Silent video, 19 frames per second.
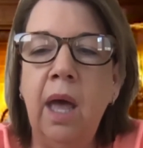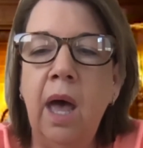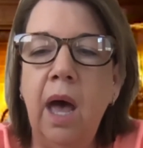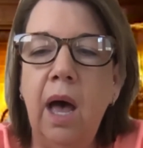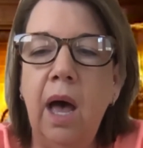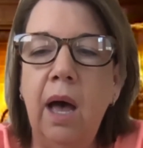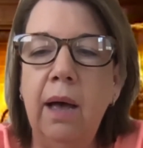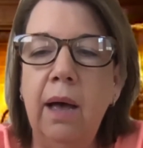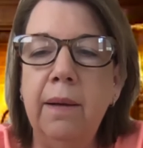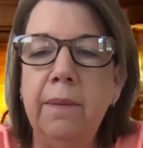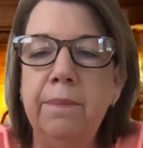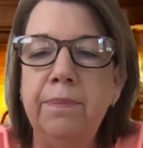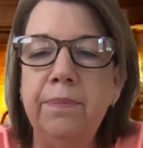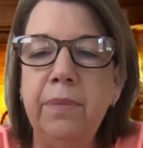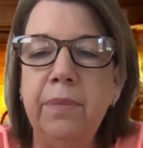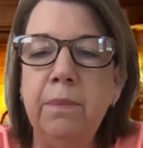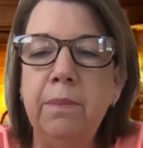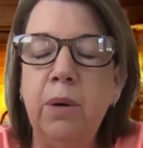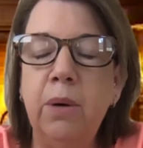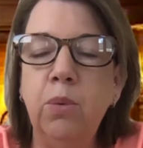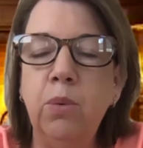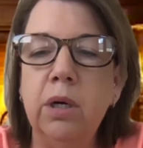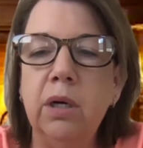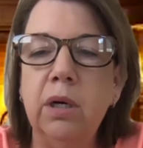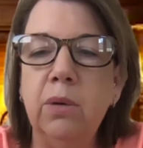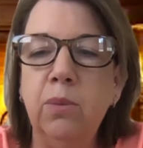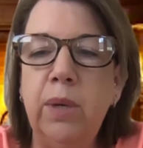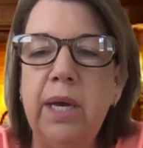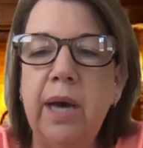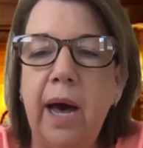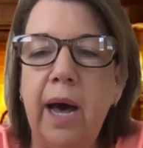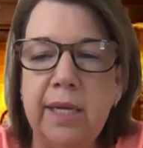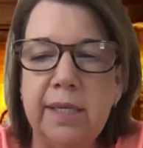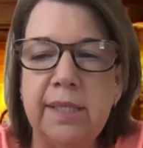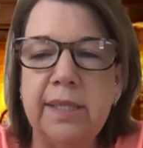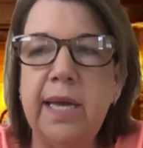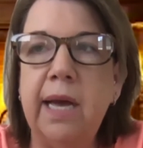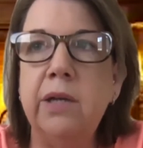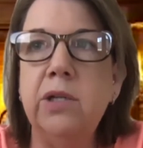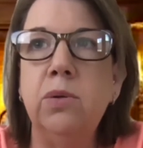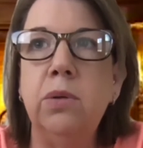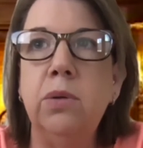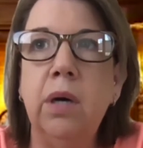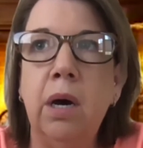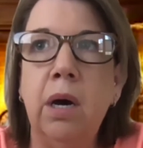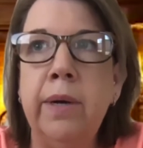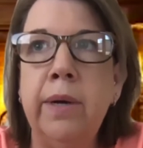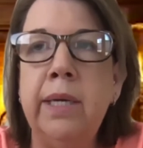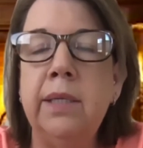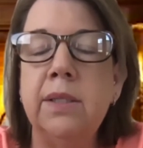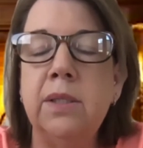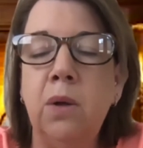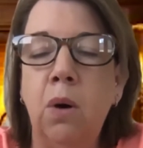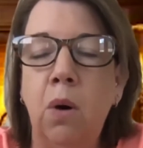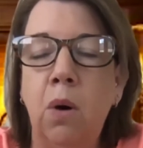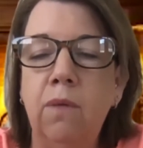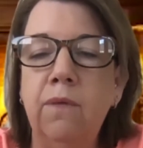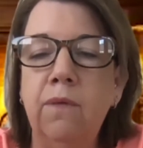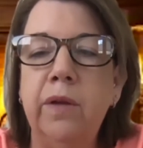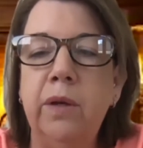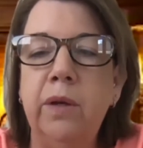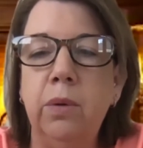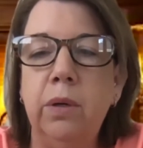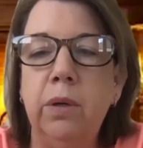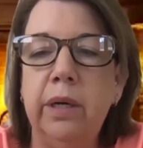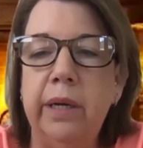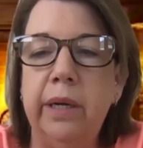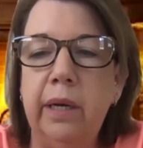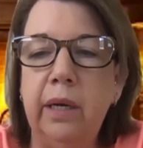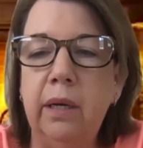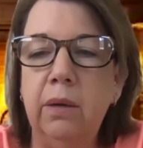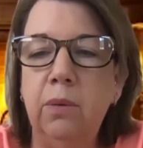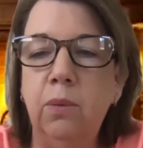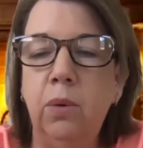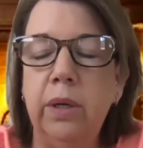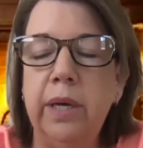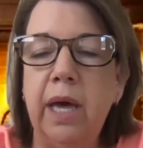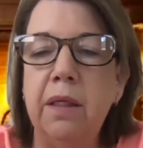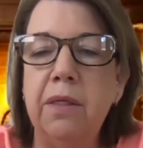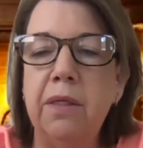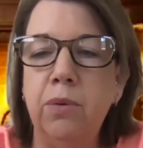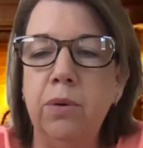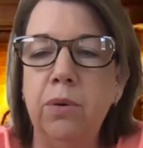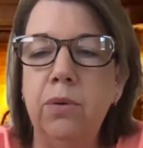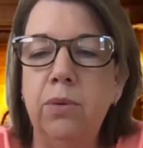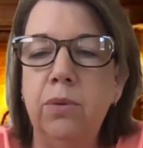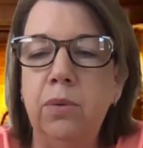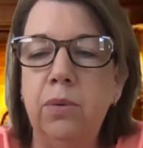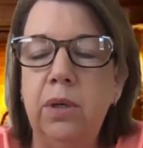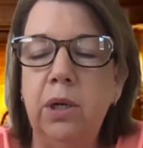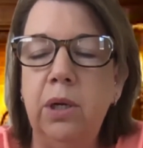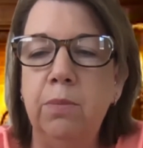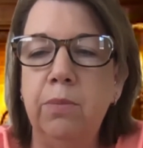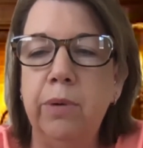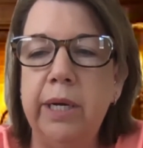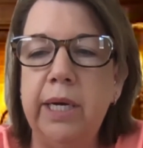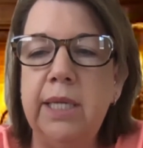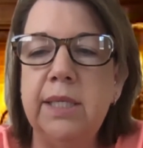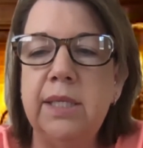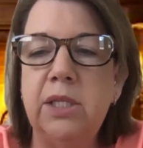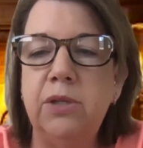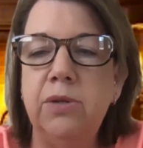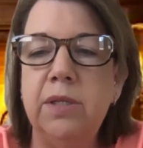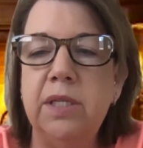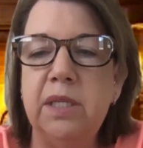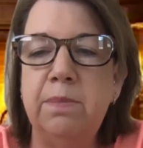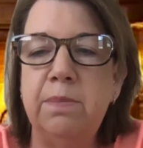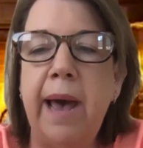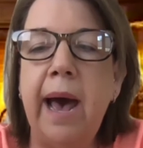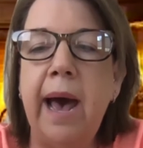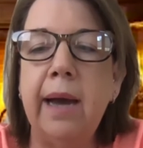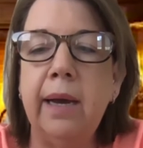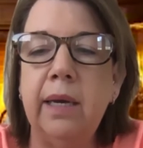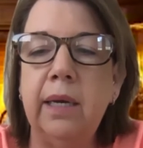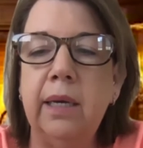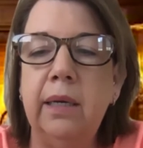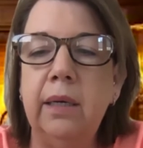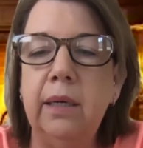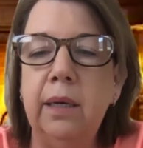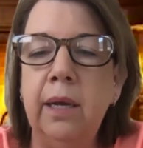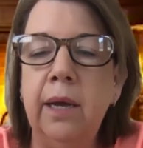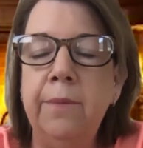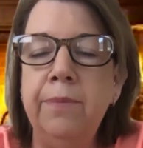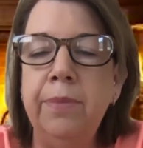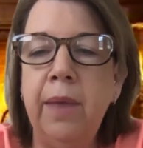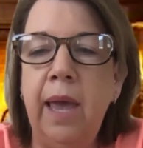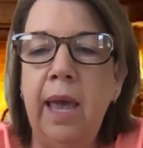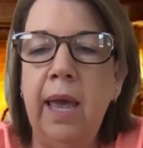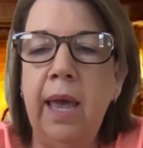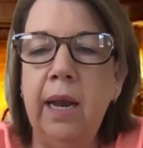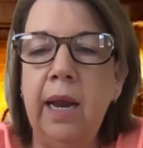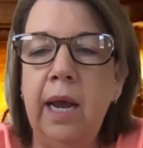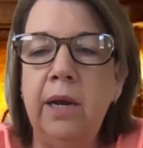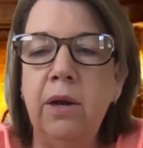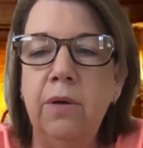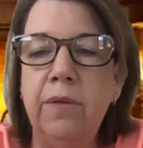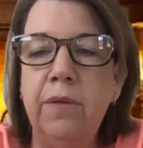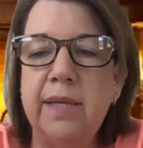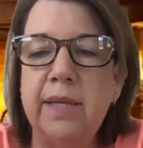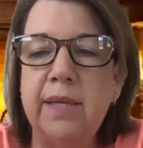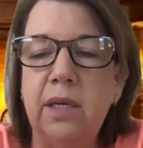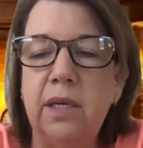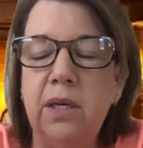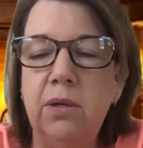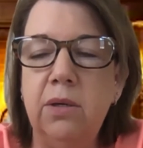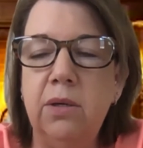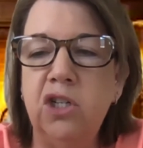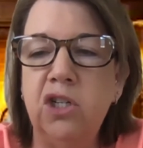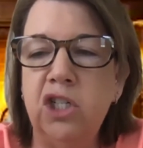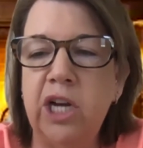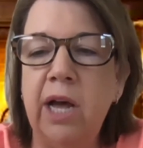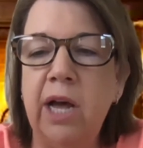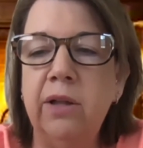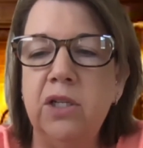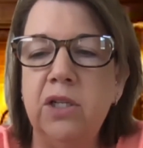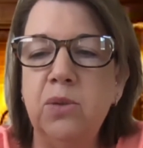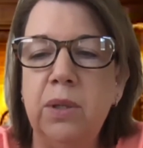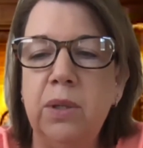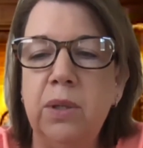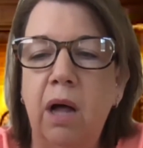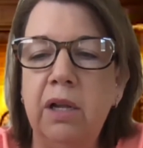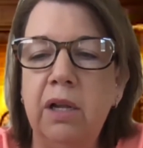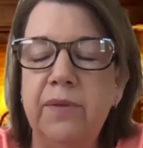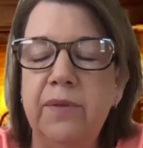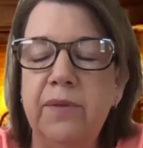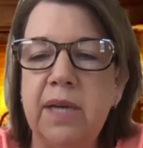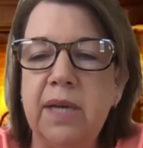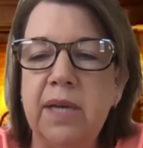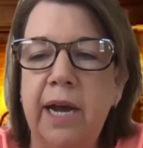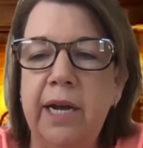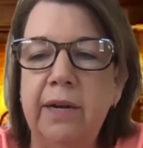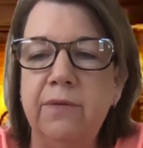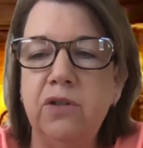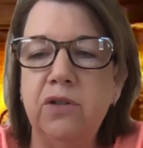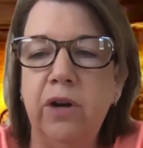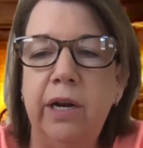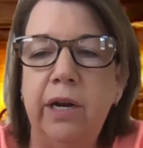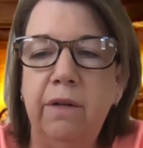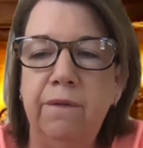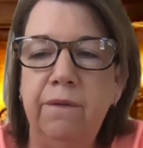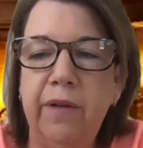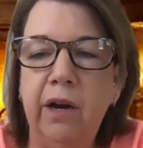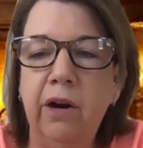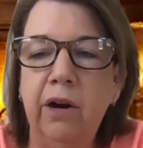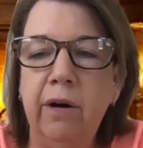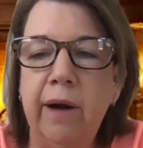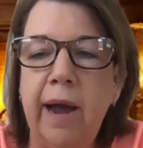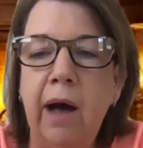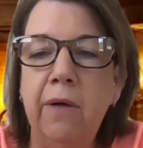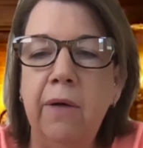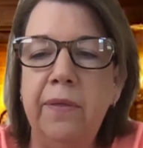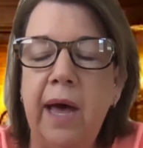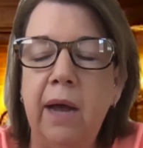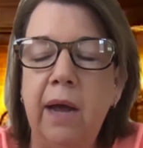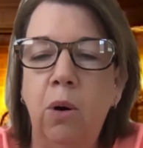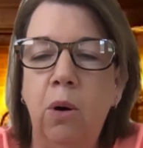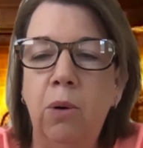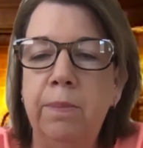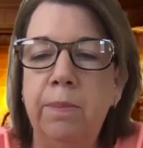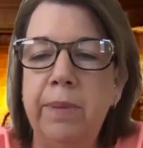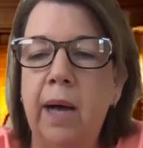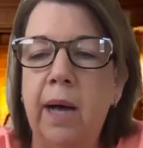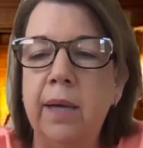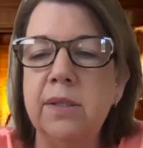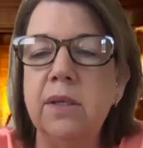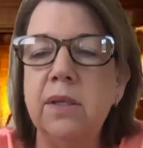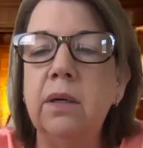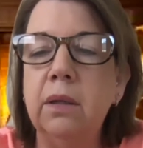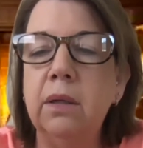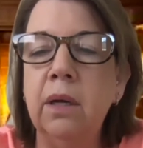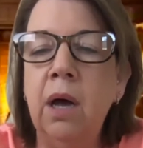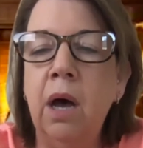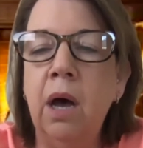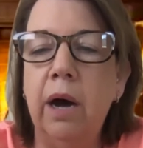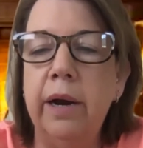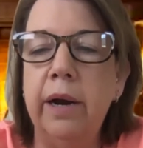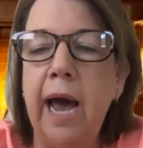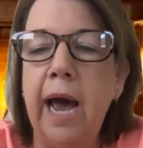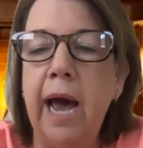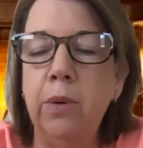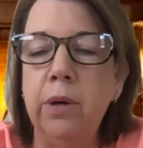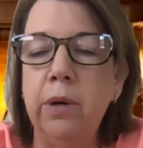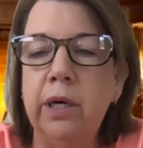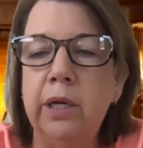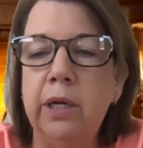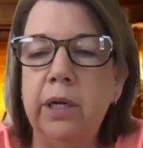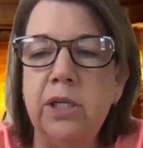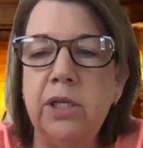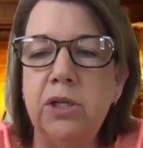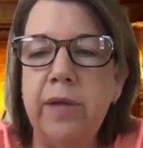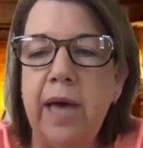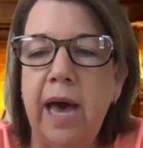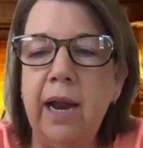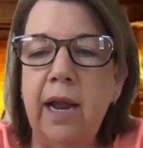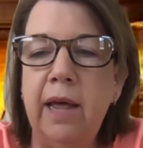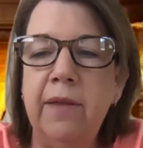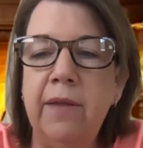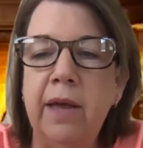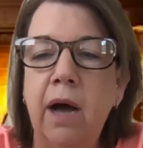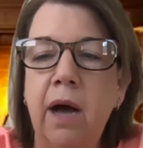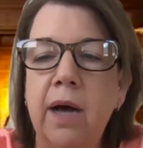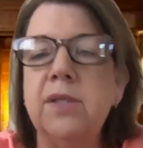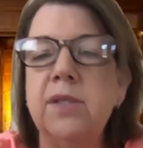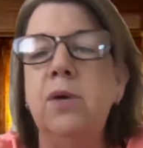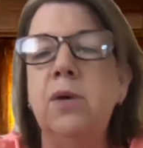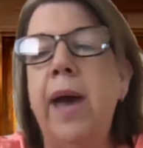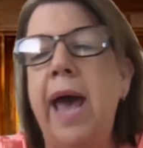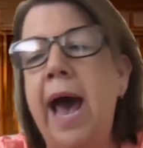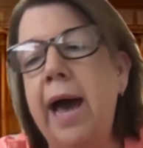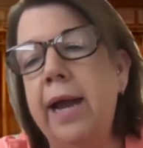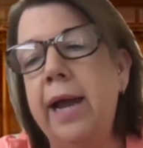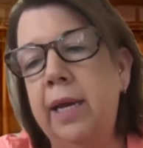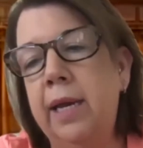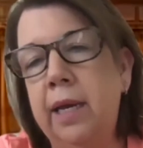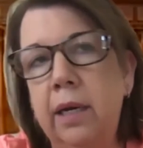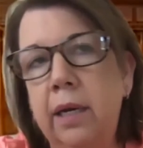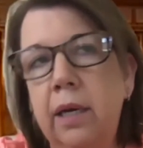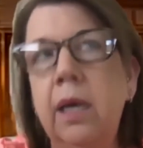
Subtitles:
But we got a schedule going, so hopefully we'll get through, bringing students back, and I know that's a huge challenge with all of us, kind of trying to figure out that whole puzzle on how we're going to do that, and then also add in